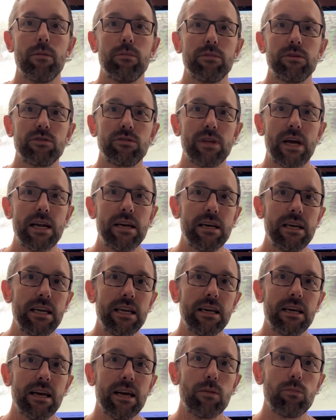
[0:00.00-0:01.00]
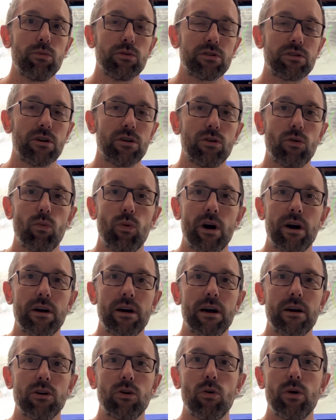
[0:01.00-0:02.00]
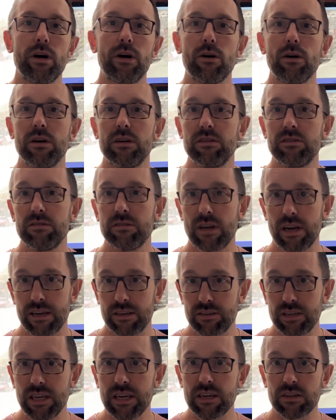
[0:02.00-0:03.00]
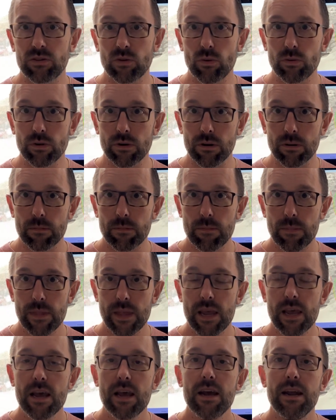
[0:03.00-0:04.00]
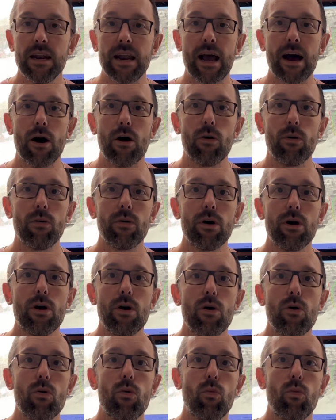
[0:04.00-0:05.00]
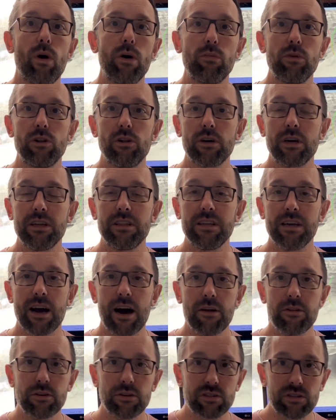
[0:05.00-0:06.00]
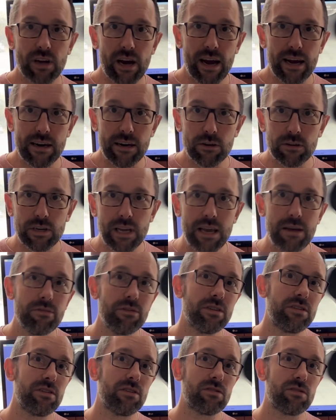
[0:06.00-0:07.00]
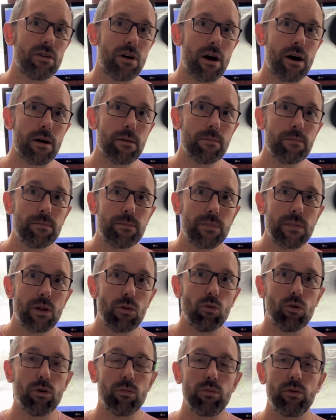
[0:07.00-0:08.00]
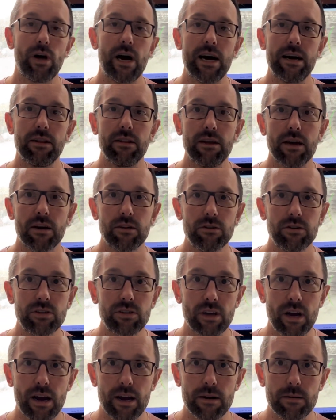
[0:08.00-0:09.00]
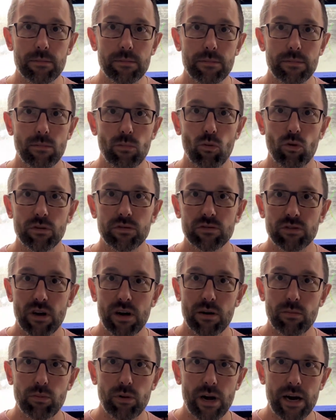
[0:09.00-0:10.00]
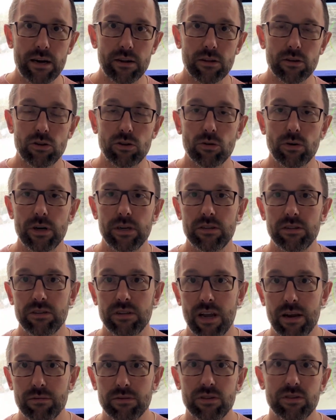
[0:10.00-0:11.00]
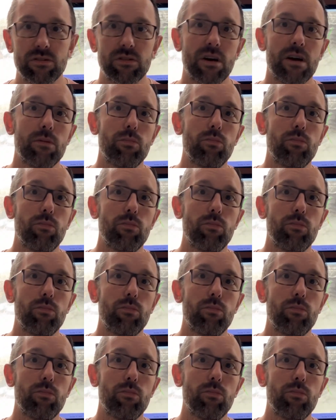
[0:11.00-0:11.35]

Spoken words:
So that knee and hip will start to wear down quicker as he gets older. Now, when we look at the other side, now Davis's Law will apply to the other side. Wolff's Law apply to the joints. Davis's Law